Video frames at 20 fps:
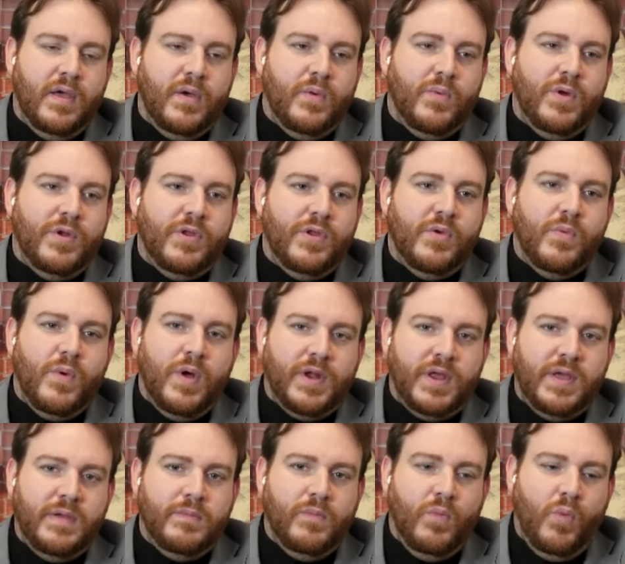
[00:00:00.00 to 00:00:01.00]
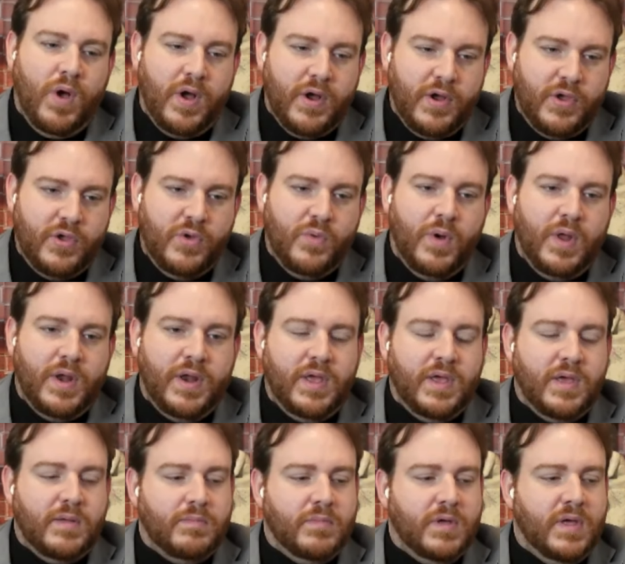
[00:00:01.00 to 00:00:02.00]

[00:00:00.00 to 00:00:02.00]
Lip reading: What are you wanting? Why are you wanting it?